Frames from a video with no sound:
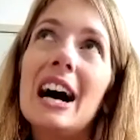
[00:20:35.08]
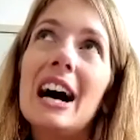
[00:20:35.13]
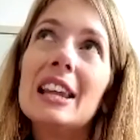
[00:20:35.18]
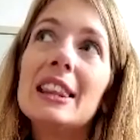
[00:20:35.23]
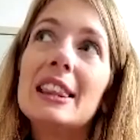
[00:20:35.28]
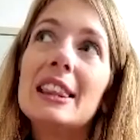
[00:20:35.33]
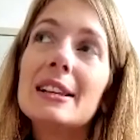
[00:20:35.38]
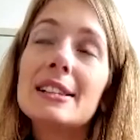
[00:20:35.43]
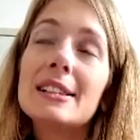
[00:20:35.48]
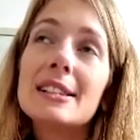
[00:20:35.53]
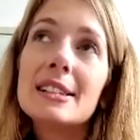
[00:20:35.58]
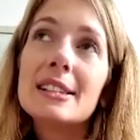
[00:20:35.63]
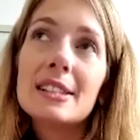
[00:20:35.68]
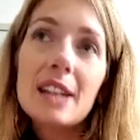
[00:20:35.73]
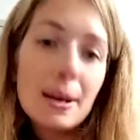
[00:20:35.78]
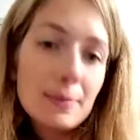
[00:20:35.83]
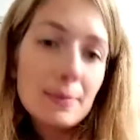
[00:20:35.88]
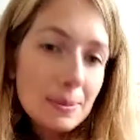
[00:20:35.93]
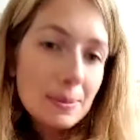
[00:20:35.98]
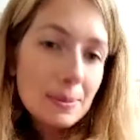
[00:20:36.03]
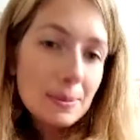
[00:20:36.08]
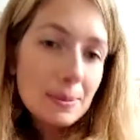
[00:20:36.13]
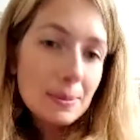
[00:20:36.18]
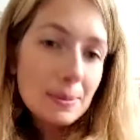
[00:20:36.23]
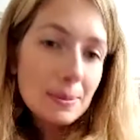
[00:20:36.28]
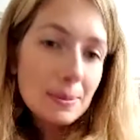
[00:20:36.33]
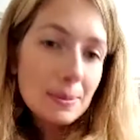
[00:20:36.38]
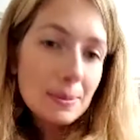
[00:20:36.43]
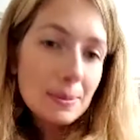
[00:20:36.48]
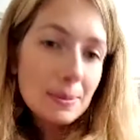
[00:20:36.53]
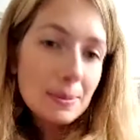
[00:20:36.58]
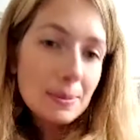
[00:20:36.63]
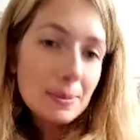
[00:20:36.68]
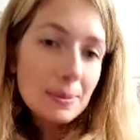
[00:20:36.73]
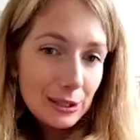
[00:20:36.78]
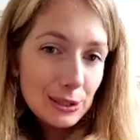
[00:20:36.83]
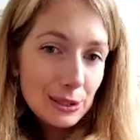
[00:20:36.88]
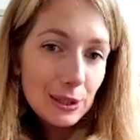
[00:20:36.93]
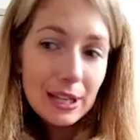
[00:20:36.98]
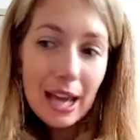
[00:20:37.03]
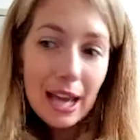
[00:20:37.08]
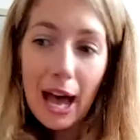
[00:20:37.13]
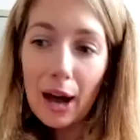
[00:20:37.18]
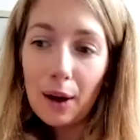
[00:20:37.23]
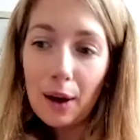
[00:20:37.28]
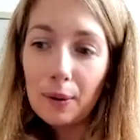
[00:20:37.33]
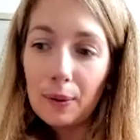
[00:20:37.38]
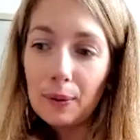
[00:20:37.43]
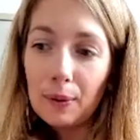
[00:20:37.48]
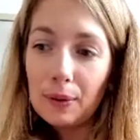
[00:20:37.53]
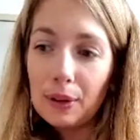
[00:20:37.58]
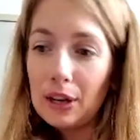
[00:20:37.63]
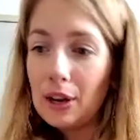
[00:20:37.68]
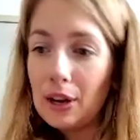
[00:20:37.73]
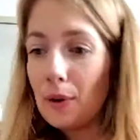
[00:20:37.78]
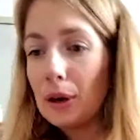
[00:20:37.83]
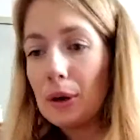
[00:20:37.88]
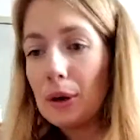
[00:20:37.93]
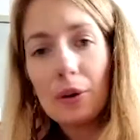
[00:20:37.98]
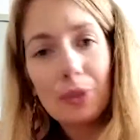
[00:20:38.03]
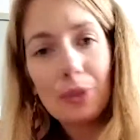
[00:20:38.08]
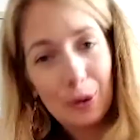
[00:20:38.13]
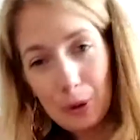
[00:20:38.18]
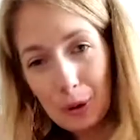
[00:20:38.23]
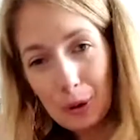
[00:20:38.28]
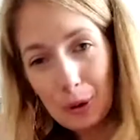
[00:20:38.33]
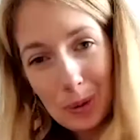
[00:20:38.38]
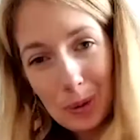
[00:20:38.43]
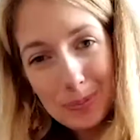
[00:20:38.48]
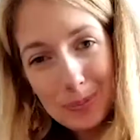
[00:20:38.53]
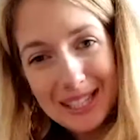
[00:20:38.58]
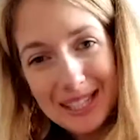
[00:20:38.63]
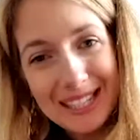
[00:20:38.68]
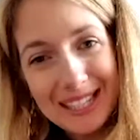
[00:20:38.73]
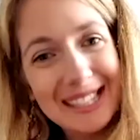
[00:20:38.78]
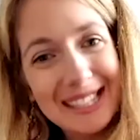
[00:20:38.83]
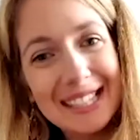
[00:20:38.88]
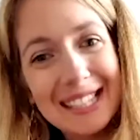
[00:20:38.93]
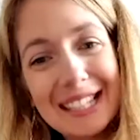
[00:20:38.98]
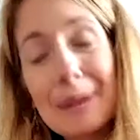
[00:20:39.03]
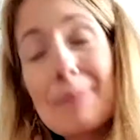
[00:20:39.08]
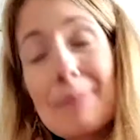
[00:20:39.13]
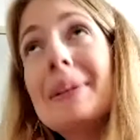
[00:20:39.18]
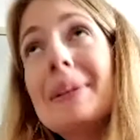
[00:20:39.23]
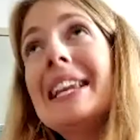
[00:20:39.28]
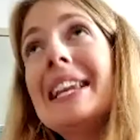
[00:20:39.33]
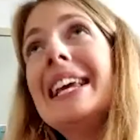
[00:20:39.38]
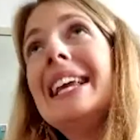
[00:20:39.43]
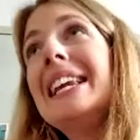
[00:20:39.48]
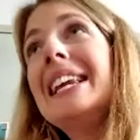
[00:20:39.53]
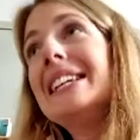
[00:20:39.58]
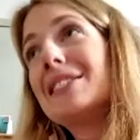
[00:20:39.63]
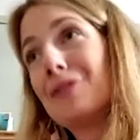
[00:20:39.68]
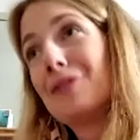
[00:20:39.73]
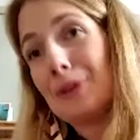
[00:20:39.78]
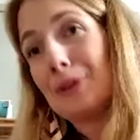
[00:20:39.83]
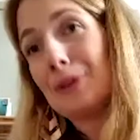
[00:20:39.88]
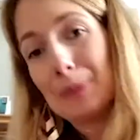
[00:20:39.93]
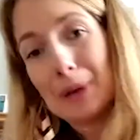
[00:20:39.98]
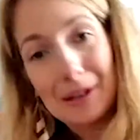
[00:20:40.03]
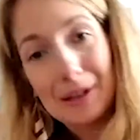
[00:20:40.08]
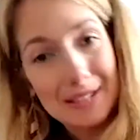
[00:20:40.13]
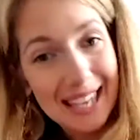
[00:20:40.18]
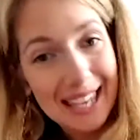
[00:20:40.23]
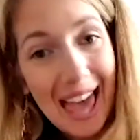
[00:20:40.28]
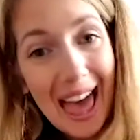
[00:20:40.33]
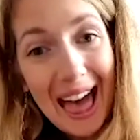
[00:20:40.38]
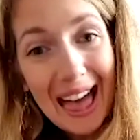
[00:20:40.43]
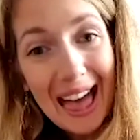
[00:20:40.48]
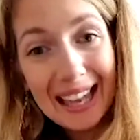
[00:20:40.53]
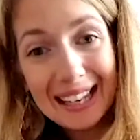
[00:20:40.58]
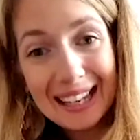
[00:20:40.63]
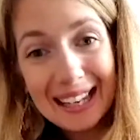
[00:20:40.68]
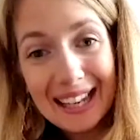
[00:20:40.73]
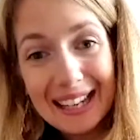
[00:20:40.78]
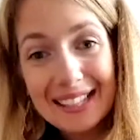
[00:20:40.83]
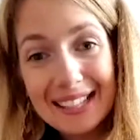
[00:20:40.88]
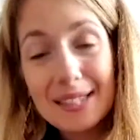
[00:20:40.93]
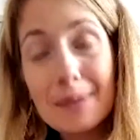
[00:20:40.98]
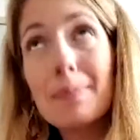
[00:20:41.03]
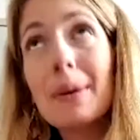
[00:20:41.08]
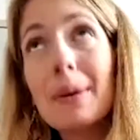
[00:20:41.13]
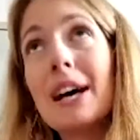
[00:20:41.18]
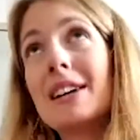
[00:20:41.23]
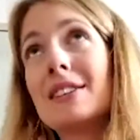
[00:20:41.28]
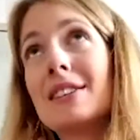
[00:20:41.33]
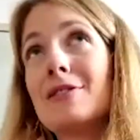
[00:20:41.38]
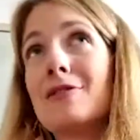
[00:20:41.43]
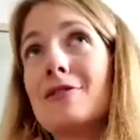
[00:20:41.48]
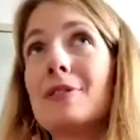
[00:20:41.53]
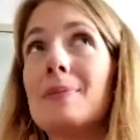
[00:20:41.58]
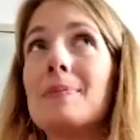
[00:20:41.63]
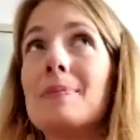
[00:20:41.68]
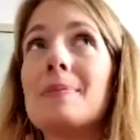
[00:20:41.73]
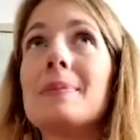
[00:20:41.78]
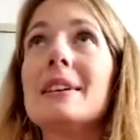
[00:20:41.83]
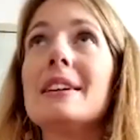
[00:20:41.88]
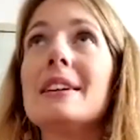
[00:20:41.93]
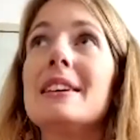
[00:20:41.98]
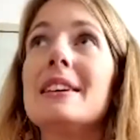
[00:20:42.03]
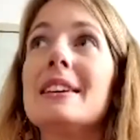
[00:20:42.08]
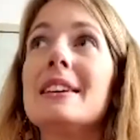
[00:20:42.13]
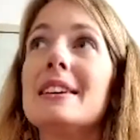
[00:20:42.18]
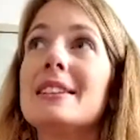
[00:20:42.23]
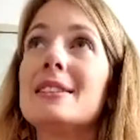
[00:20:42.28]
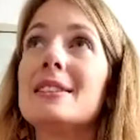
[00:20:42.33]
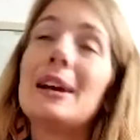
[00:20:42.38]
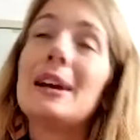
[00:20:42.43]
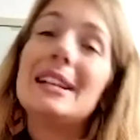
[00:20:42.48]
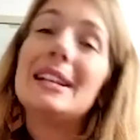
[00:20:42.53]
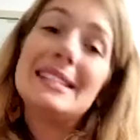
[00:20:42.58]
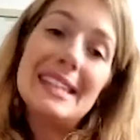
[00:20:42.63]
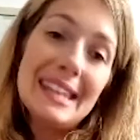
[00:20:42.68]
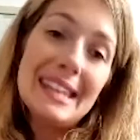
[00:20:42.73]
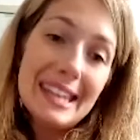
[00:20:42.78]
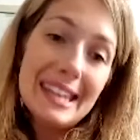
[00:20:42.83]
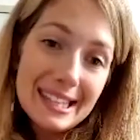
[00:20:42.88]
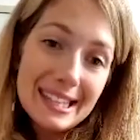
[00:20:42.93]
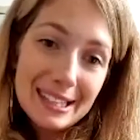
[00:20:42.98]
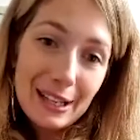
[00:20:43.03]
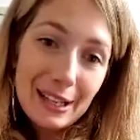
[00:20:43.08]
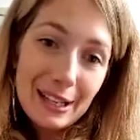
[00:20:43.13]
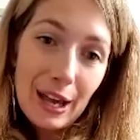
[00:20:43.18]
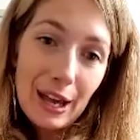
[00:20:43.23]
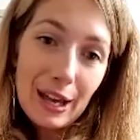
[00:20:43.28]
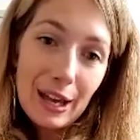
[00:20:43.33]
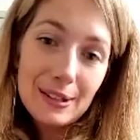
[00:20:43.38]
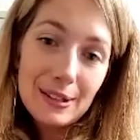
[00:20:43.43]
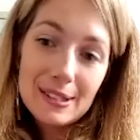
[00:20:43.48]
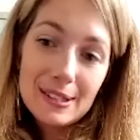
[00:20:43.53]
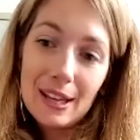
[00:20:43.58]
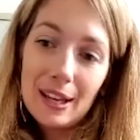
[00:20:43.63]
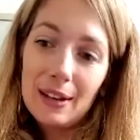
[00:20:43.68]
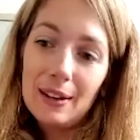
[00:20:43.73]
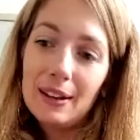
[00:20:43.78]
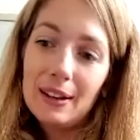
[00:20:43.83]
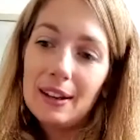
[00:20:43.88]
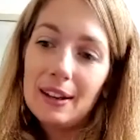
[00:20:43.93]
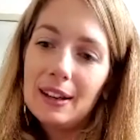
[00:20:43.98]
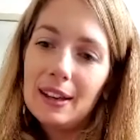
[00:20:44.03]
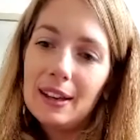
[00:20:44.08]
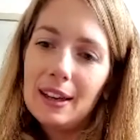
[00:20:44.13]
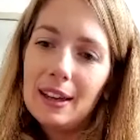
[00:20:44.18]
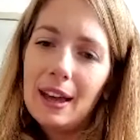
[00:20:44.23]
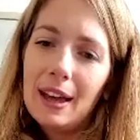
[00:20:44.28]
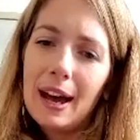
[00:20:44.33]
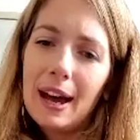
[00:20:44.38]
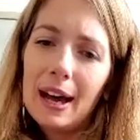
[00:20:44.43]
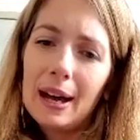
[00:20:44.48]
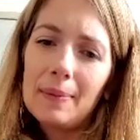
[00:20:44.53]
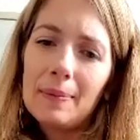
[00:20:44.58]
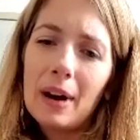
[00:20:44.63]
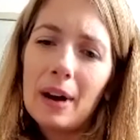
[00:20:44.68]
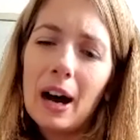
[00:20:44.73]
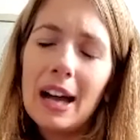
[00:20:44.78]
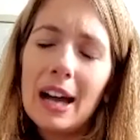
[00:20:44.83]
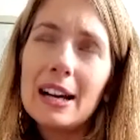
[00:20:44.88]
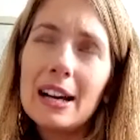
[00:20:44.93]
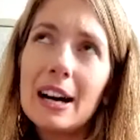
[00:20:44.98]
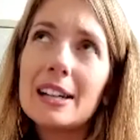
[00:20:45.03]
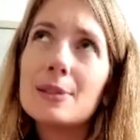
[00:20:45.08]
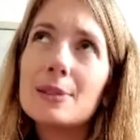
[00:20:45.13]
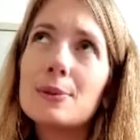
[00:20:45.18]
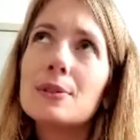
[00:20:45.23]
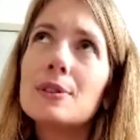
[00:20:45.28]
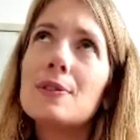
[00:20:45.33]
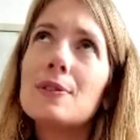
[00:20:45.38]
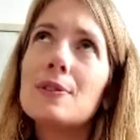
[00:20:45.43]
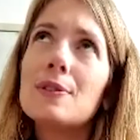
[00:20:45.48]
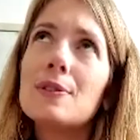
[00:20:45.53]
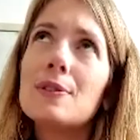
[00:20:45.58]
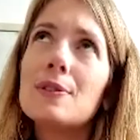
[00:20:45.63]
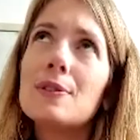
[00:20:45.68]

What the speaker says: the types of people that I'm talking to now, are not the cops, and it's a completely different world again, and it's a murder from 20 years ago. So I sort of, how